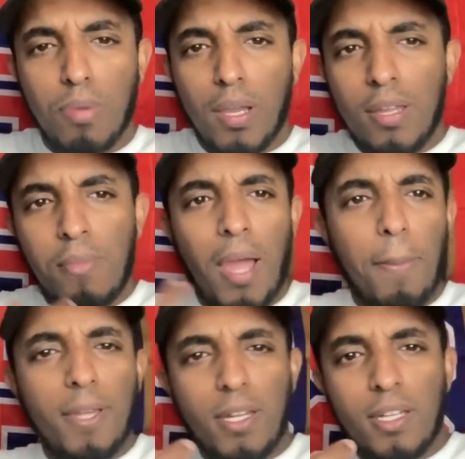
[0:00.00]
But in my
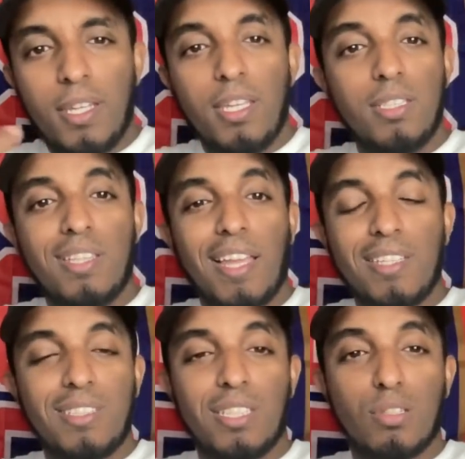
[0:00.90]
opinion, his
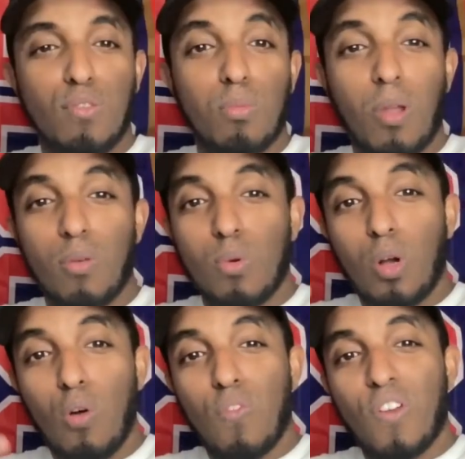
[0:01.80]
legacy as a footballer
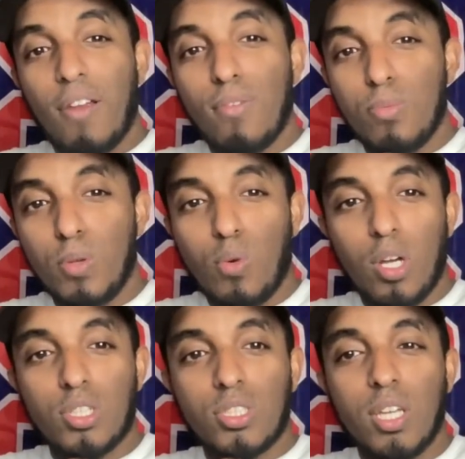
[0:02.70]
will forever be
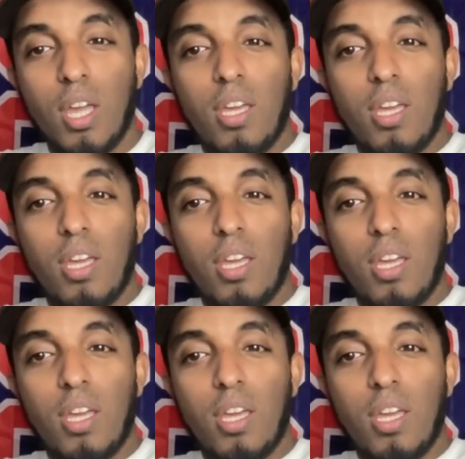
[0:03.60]
washed.